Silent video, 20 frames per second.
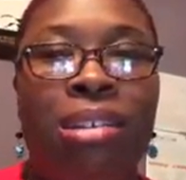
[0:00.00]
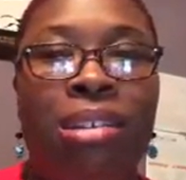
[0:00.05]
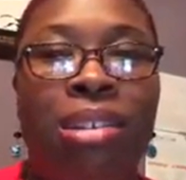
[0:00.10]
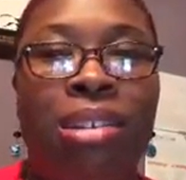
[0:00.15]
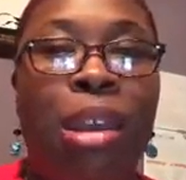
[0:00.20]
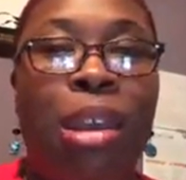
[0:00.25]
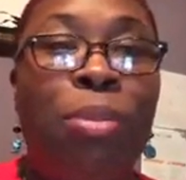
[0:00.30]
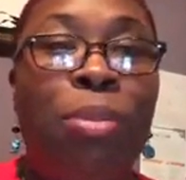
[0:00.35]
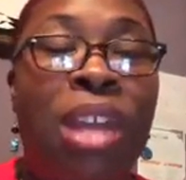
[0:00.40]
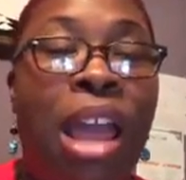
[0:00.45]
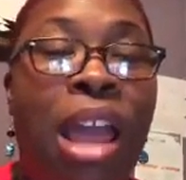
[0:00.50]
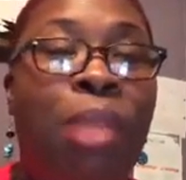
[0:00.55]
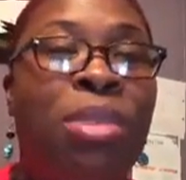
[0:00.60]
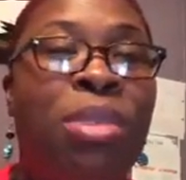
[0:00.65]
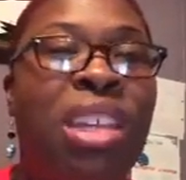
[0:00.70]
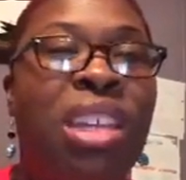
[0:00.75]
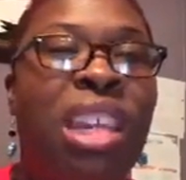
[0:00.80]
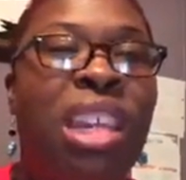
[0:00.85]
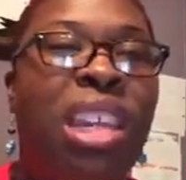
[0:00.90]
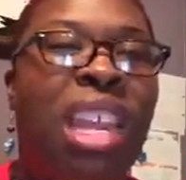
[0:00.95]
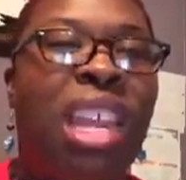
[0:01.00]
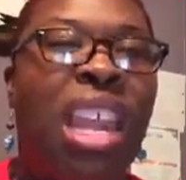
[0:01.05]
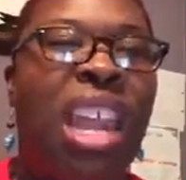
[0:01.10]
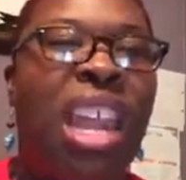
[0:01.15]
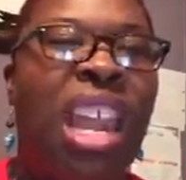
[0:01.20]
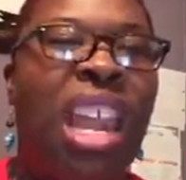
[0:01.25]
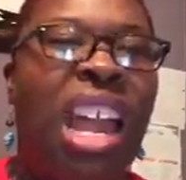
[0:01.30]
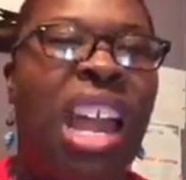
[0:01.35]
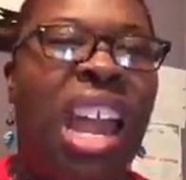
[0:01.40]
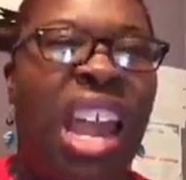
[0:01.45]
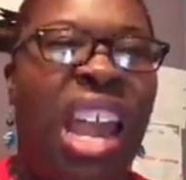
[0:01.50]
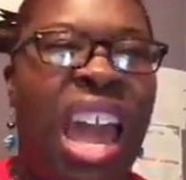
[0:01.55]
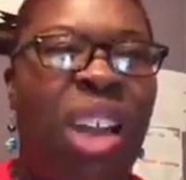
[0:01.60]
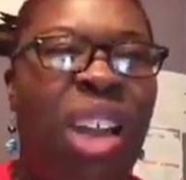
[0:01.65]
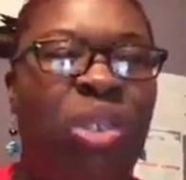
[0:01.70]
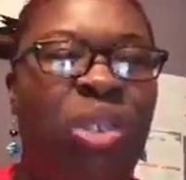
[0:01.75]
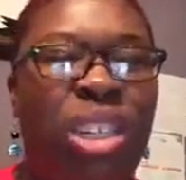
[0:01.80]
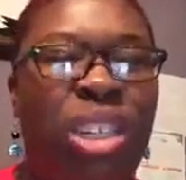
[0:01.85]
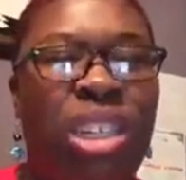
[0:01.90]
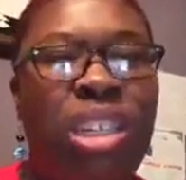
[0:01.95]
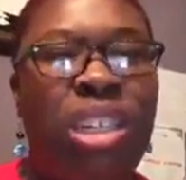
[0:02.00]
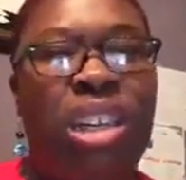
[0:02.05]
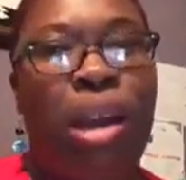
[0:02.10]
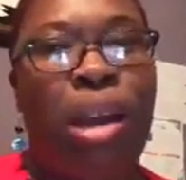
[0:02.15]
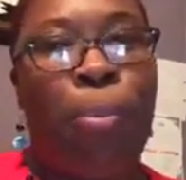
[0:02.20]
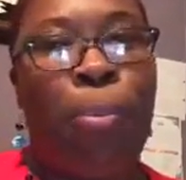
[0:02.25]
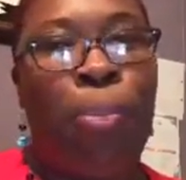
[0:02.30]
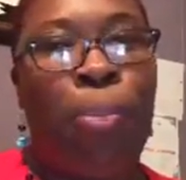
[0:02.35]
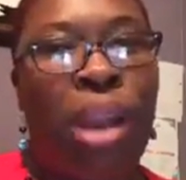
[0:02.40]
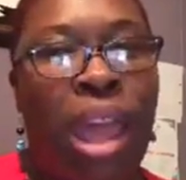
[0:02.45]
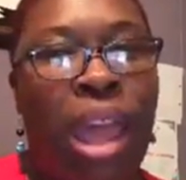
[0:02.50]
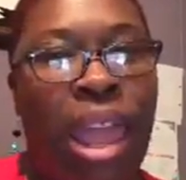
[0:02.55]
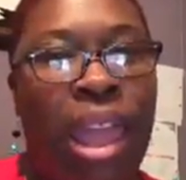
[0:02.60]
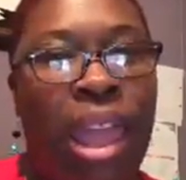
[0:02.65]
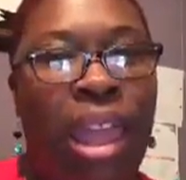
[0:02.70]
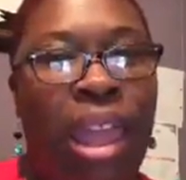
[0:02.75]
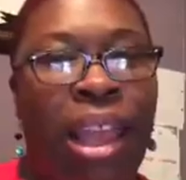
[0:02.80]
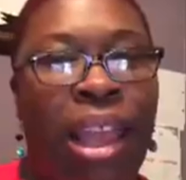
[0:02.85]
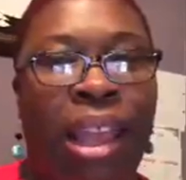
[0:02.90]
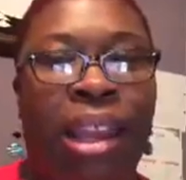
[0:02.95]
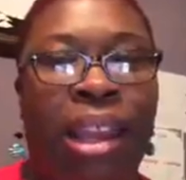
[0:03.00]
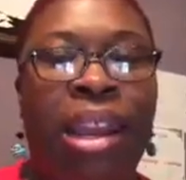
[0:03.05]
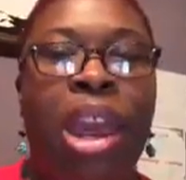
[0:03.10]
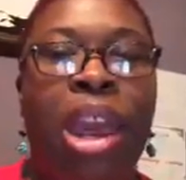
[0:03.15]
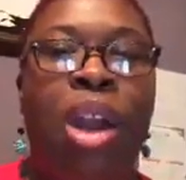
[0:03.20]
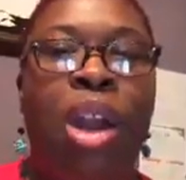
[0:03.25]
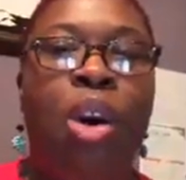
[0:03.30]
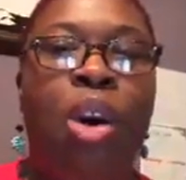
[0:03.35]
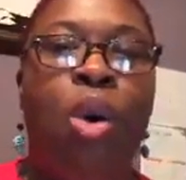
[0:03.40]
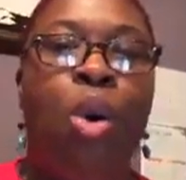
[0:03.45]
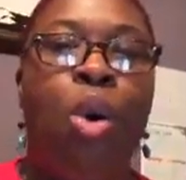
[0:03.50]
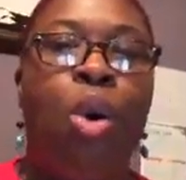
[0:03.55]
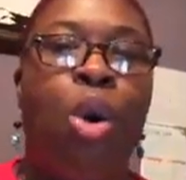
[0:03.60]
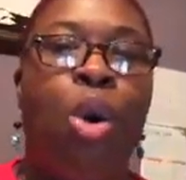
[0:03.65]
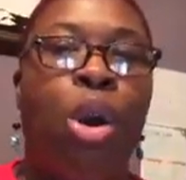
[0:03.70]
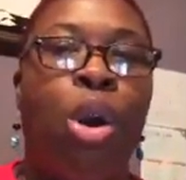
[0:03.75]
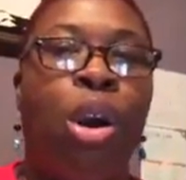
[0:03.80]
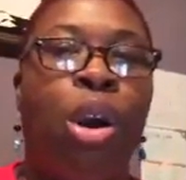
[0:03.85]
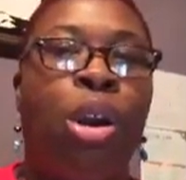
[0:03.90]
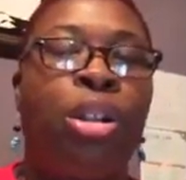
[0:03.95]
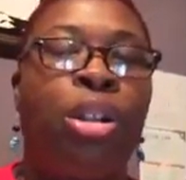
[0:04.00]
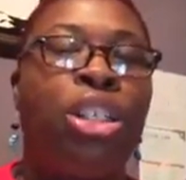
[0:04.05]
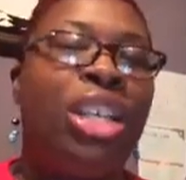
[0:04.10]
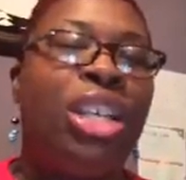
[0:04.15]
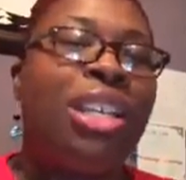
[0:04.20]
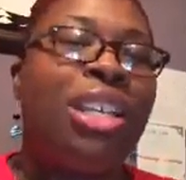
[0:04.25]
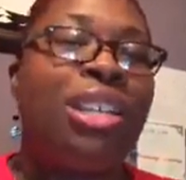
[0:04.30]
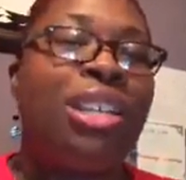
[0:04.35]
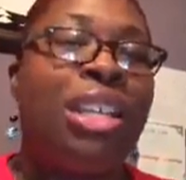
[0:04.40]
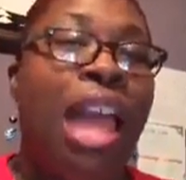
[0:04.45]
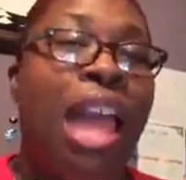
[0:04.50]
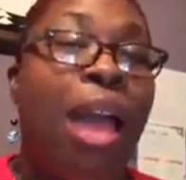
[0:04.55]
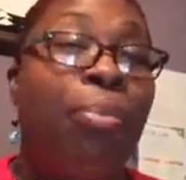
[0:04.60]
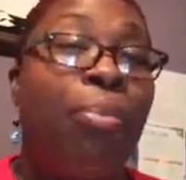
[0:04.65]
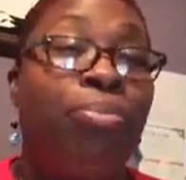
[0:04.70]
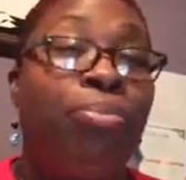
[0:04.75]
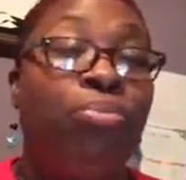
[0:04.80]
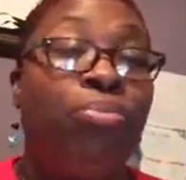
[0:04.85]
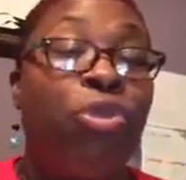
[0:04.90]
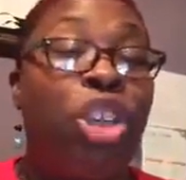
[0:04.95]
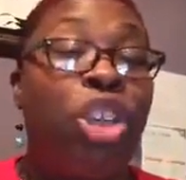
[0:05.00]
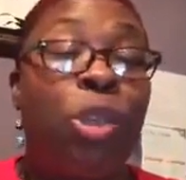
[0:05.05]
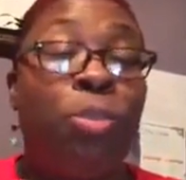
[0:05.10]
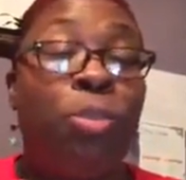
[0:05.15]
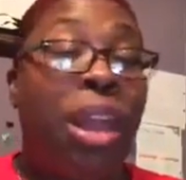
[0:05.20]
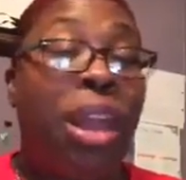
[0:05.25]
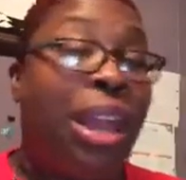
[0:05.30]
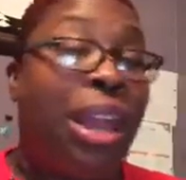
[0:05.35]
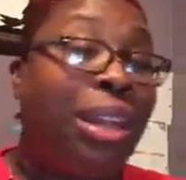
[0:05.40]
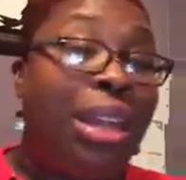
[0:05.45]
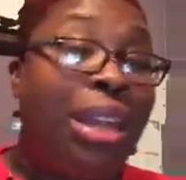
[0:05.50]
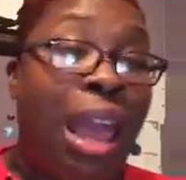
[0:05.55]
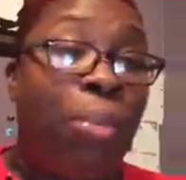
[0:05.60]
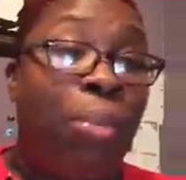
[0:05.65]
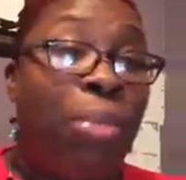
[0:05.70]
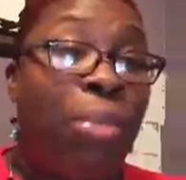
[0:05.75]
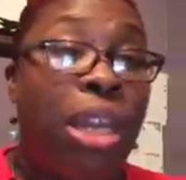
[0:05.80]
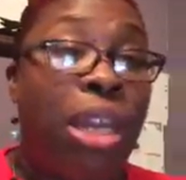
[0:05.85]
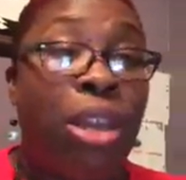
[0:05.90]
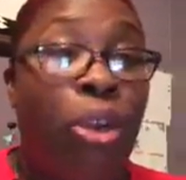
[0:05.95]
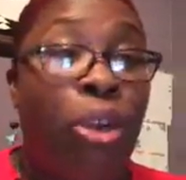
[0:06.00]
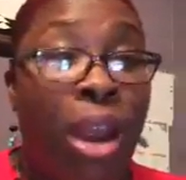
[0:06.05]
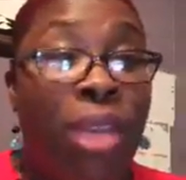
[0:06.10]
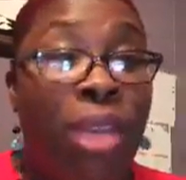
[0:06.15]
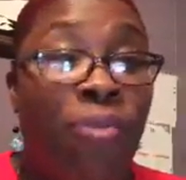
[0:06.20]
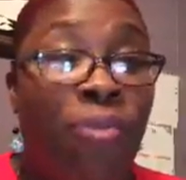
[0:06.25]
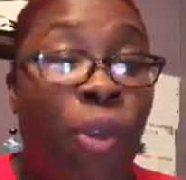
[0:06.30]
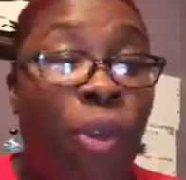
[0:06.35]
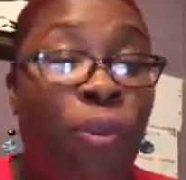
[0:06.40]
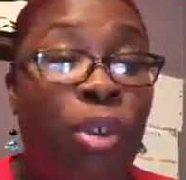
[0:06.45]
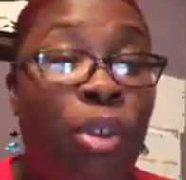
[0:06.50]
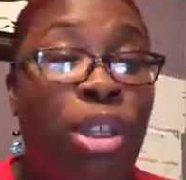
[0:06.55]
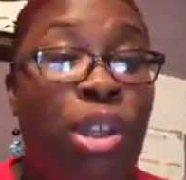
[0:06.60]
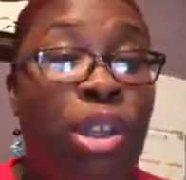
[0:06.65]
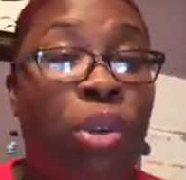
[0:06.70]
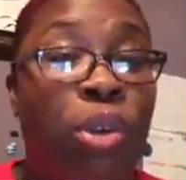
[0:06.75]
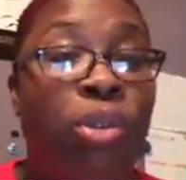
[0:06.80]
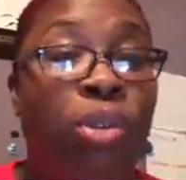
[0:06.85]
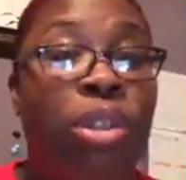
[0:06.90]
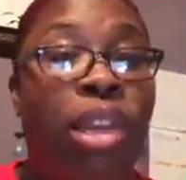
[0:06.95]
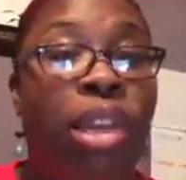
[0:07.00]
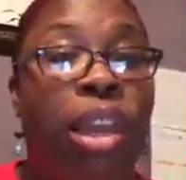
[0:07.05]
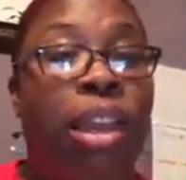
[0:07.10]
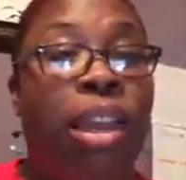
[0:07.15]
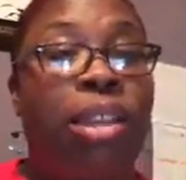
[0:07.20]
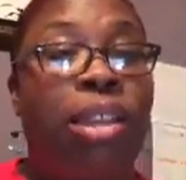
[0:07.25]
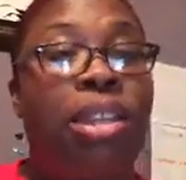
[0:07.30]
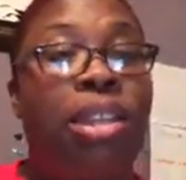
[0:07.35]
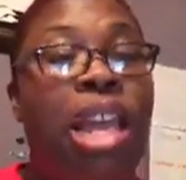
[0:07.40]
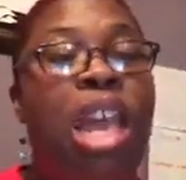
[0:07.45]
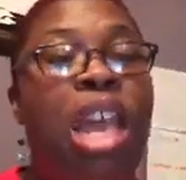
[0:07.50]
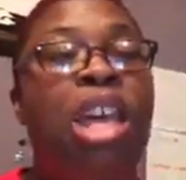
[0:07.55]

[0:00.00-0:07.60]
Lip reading: sometimes it allows us to complain or just plain not be grateful for certain things.